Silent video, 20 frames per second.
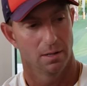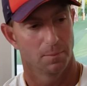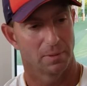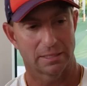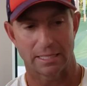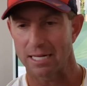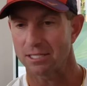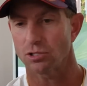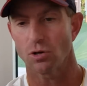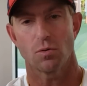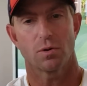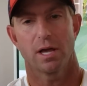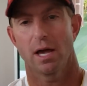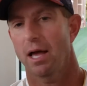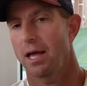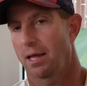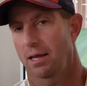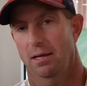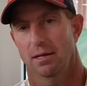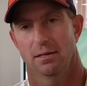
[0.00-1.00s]
but that's
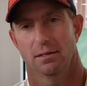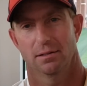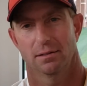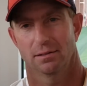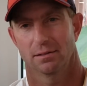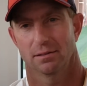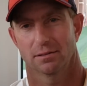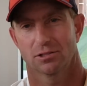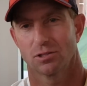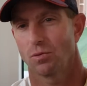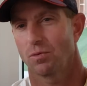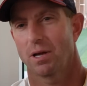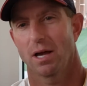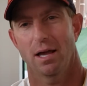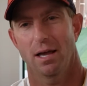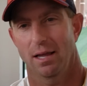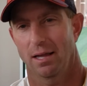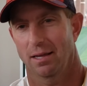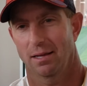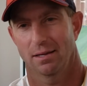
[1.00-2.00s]
okay. It's
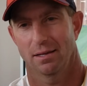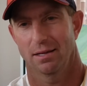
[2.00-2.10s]
okay.